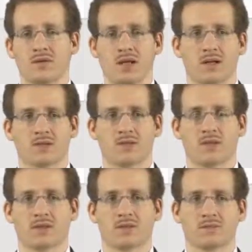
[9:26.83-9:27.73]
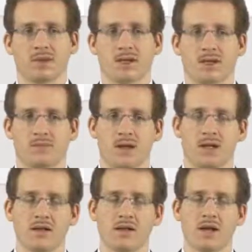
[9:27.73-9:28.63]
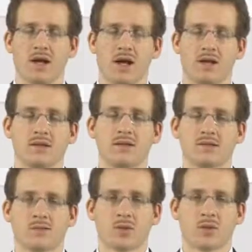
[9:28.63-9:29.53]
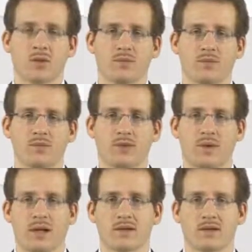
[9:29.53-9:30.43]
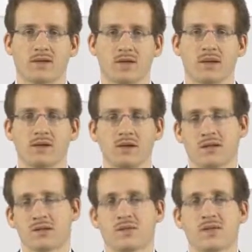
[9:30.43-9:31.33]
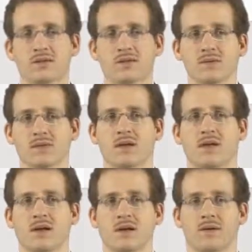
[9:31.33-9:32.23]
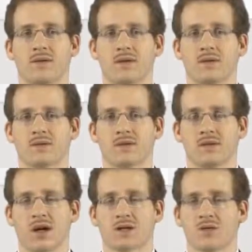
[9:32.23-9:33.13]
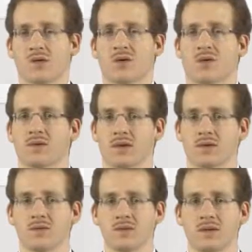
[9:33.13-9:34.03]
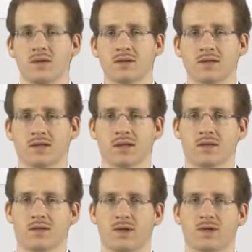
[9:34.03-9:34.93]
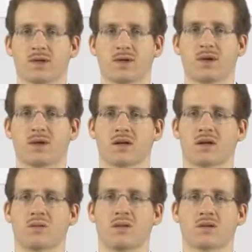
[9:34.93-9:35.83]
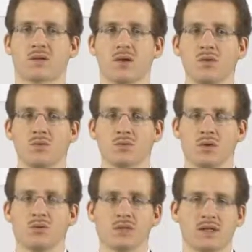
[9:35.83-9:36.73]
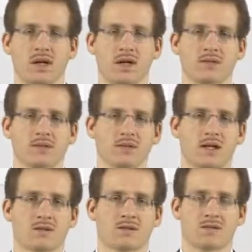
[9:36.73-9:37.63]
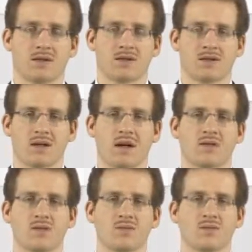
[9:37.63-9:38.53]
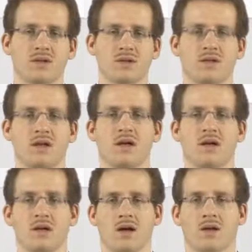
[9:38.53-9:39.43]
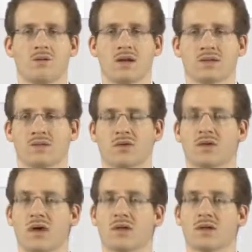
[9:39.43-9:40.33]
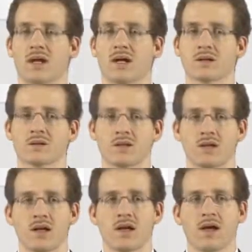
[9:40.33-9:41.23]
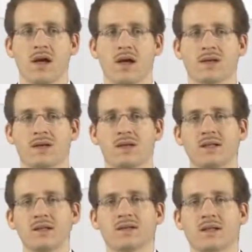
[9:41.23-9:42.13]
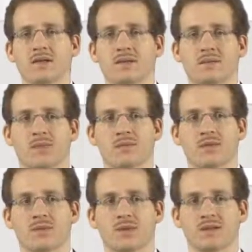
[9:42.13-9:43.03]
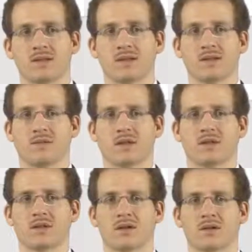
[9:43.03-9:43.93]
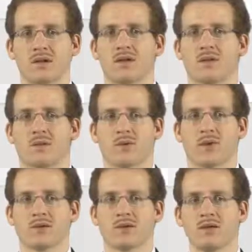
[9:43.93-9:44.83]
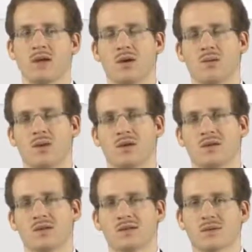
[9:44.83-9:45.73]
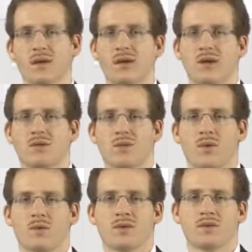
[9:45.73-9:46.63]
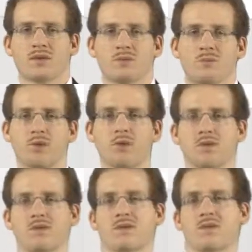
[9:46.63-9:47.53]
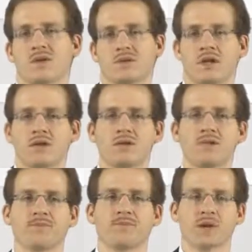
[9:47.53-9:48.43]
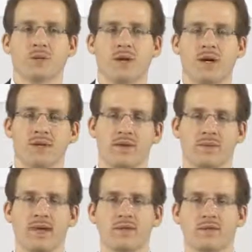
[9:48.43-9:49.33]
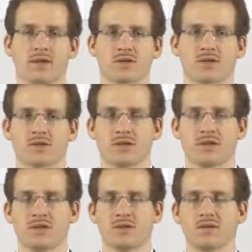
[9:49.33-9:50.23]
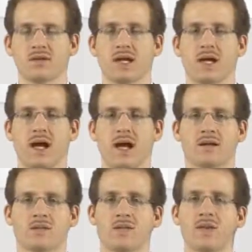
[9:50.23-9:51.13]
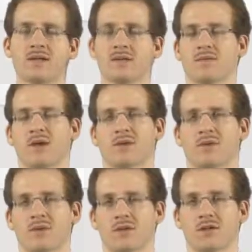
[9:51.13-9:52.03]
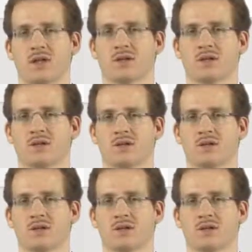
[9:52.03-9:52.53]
The entry point is again main. And in this program, you create a channel as a resource. And then you start a concurrent activity. This is expressed here by the keyword Go. Go say hello, start the say hello routine as a concurrent action. And then inside this method, we see a particular channel operation where the string hello word is put into the channel while the main function continues and reads a value from the channel.